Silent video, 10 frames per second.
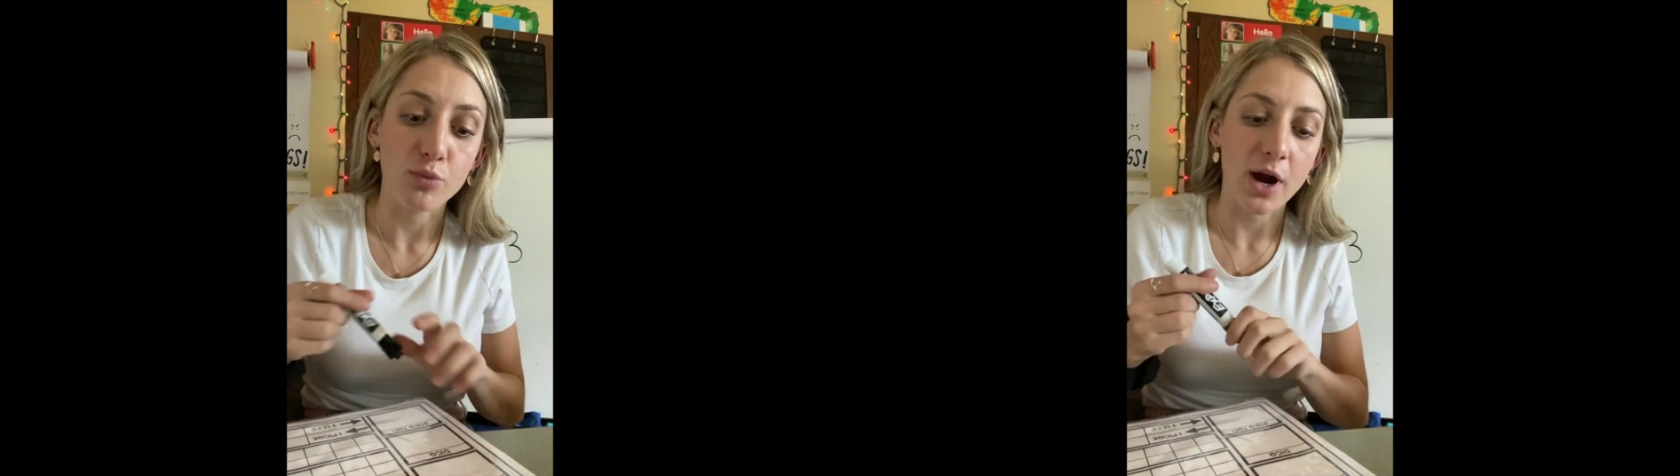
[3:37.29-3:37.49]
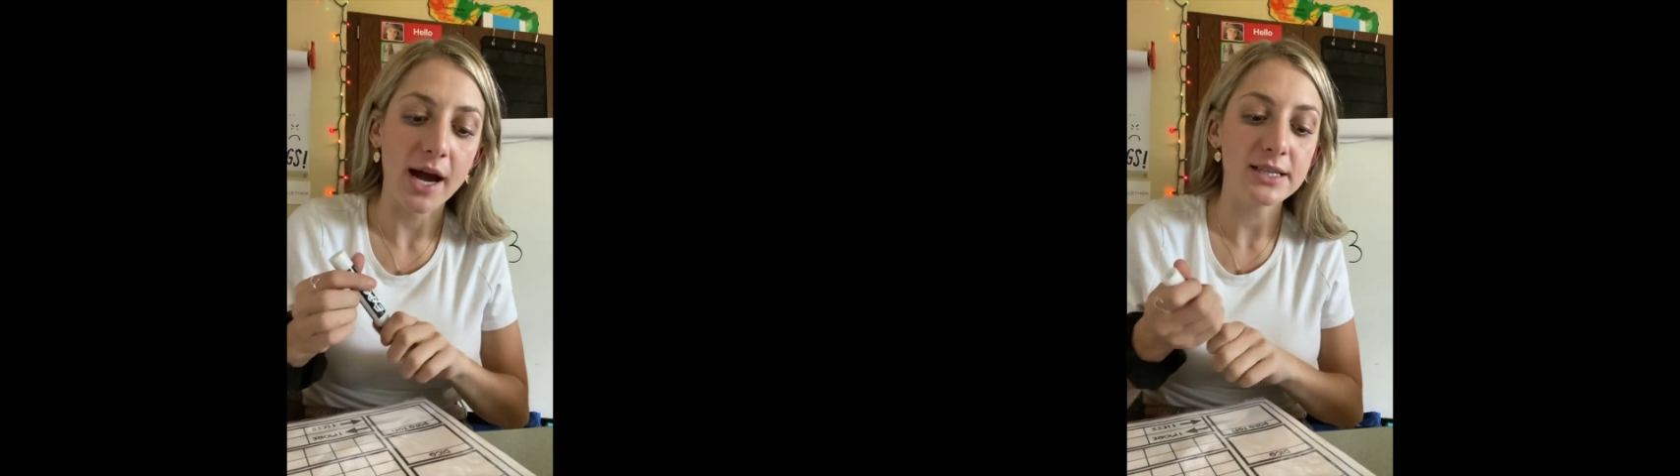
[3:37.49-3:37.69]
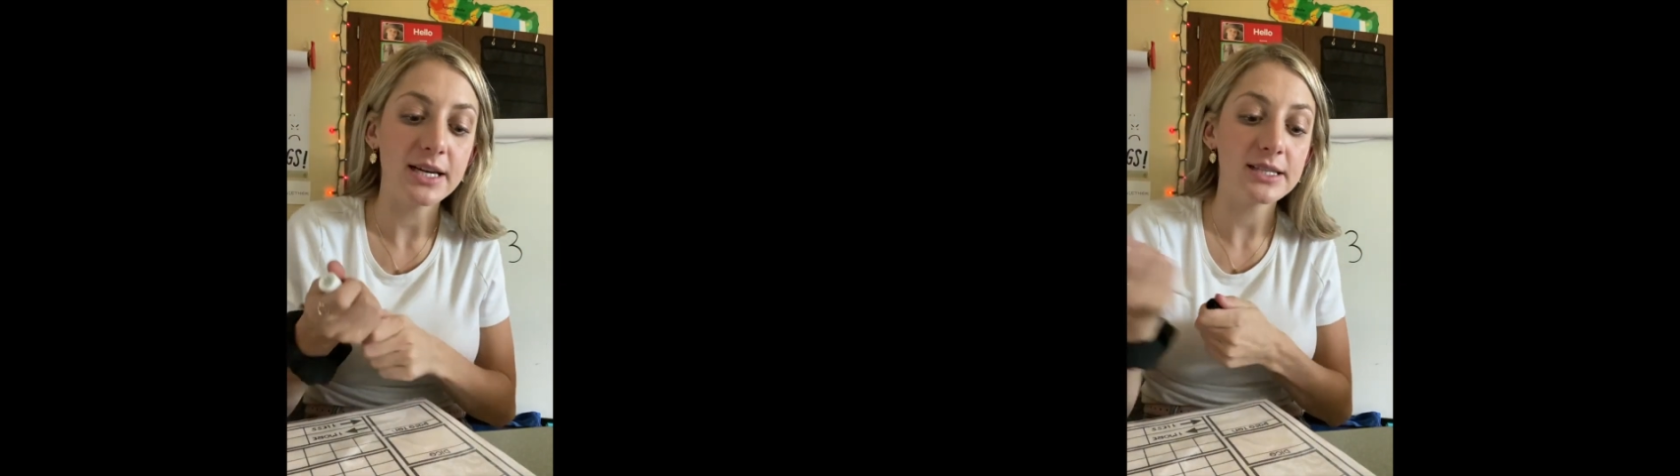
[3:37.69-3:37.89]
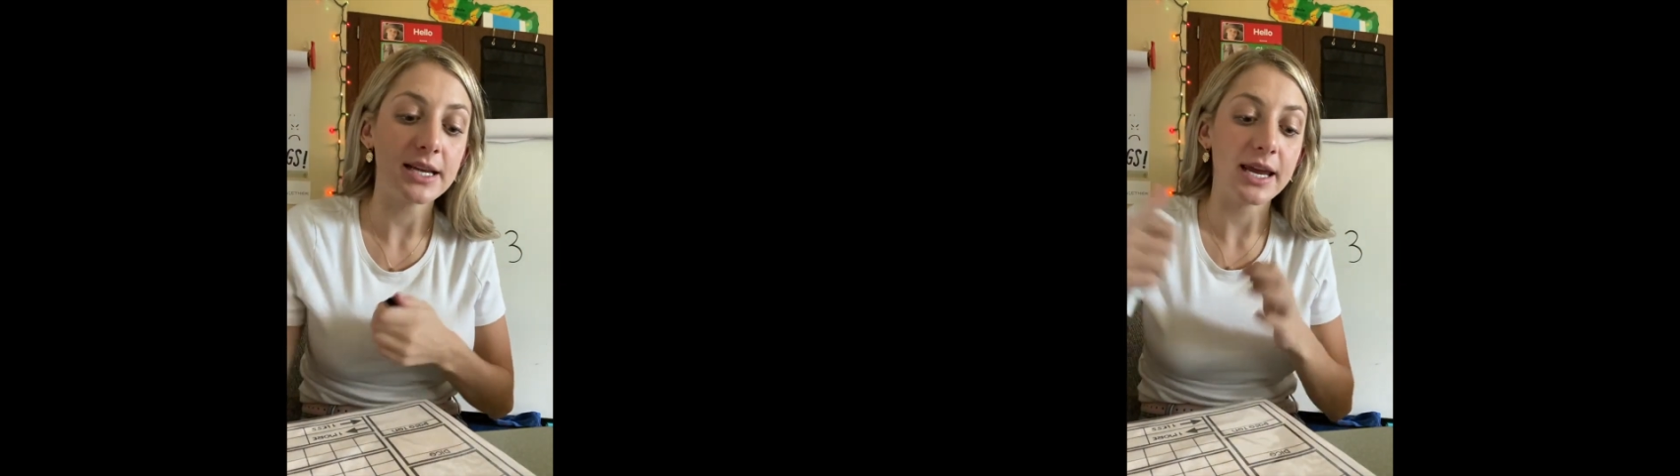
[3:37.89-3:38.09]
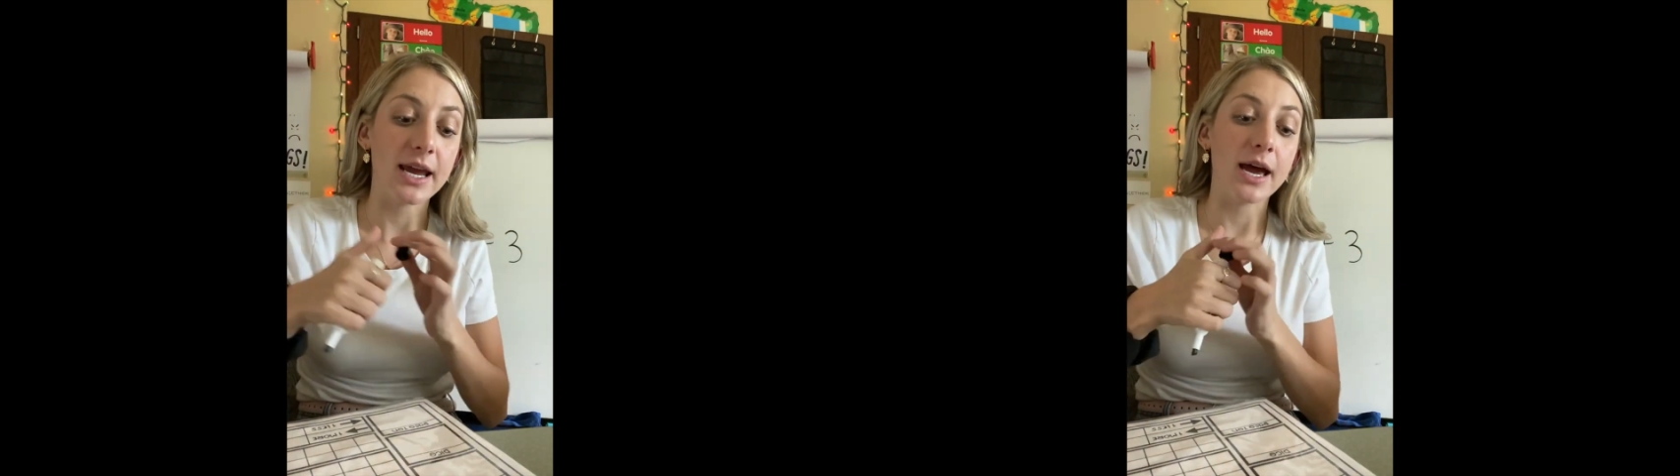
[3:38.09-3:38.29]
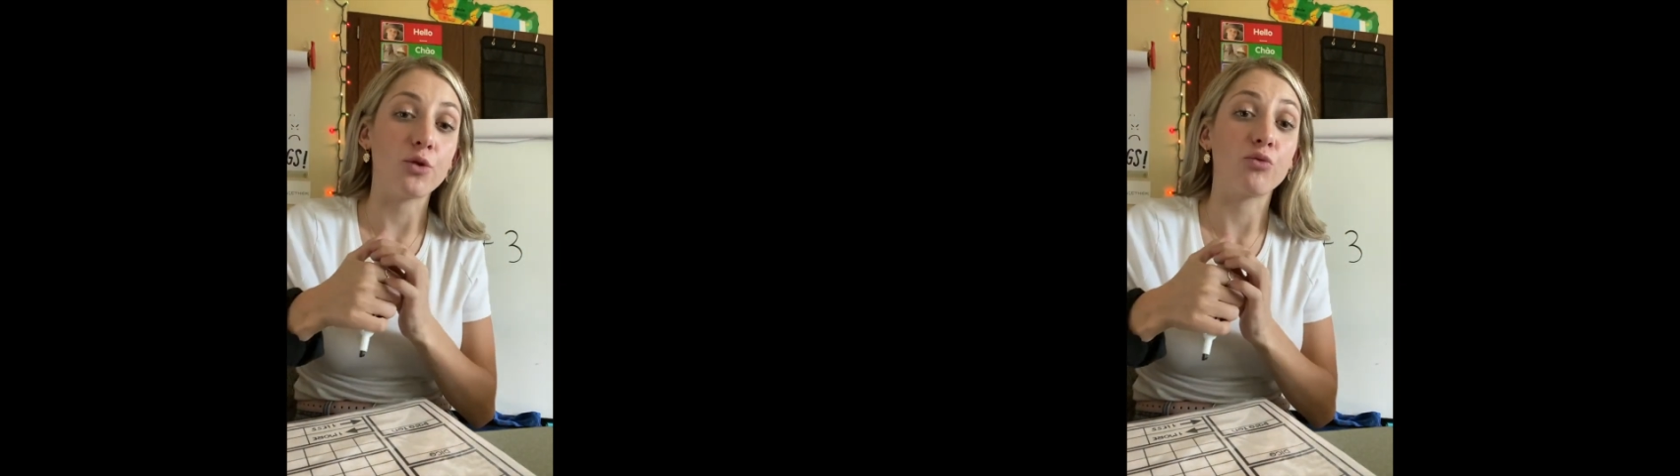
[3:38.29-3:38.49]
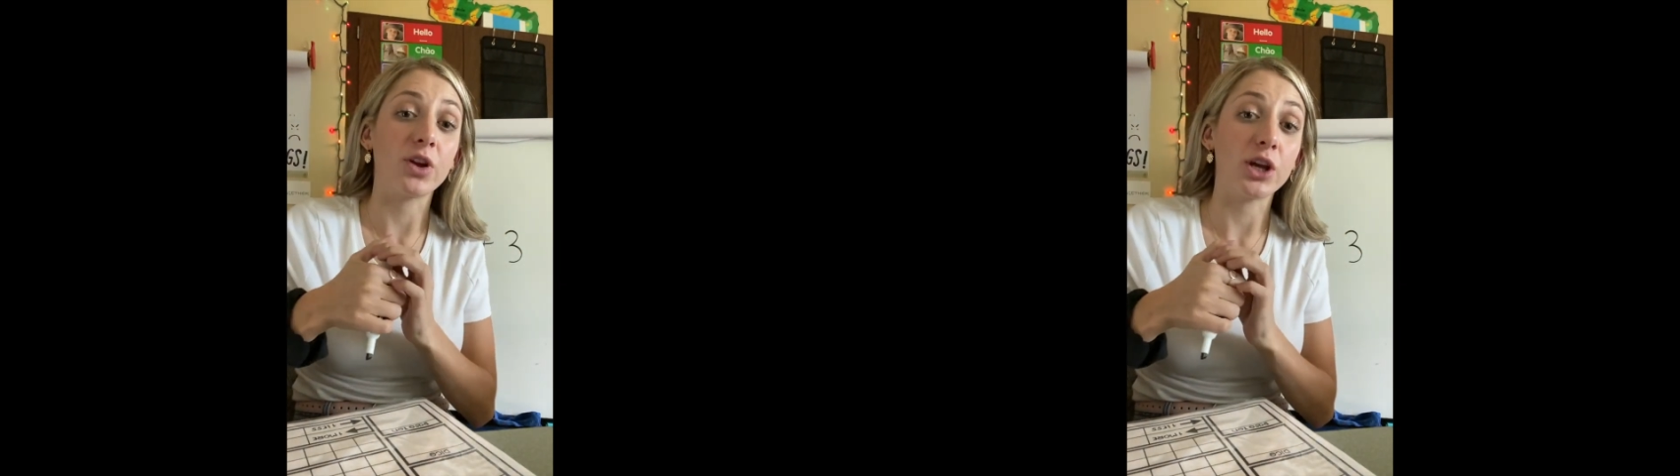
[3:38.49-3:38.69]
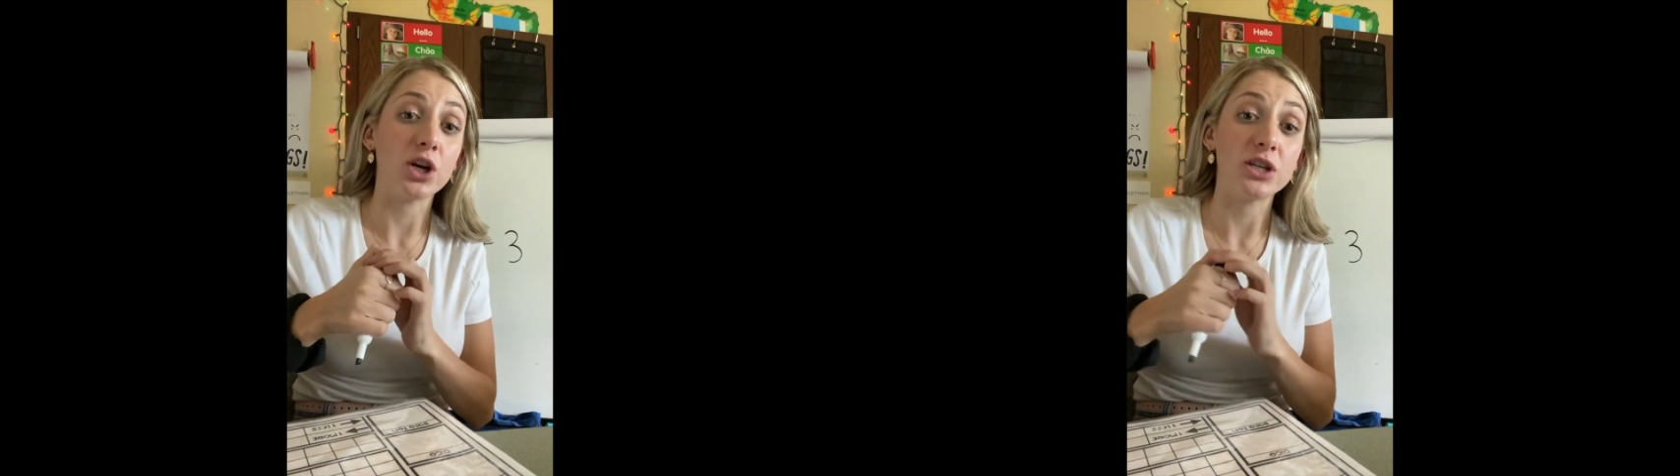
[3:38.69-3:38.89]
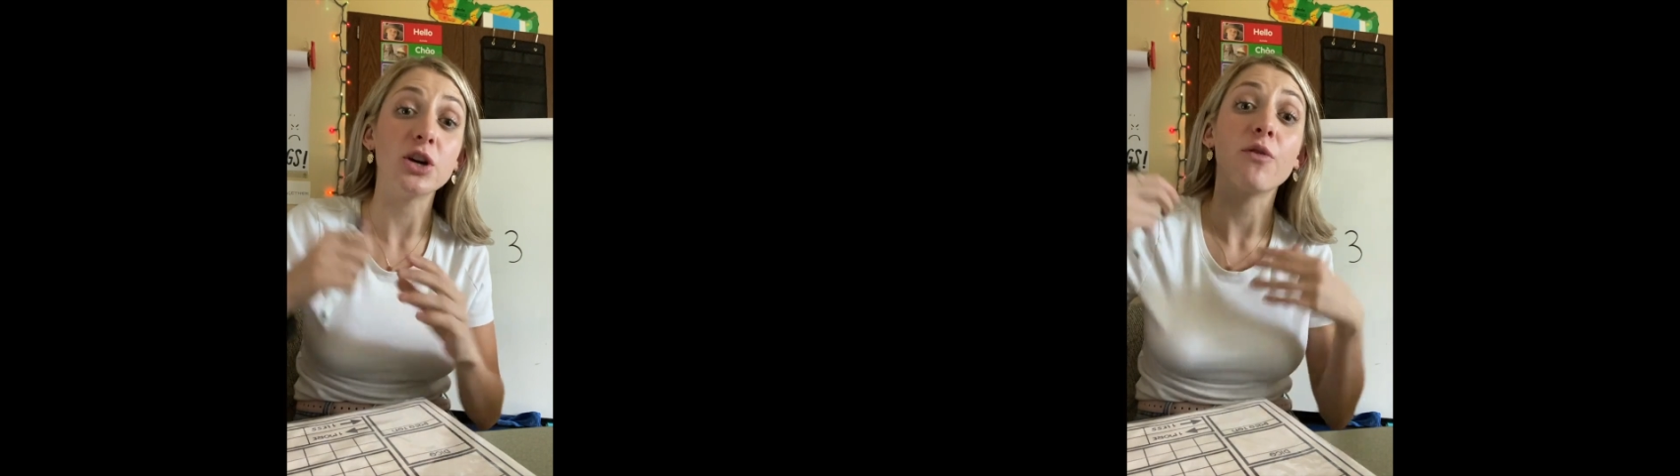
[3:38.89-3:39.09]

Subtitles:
practice and really good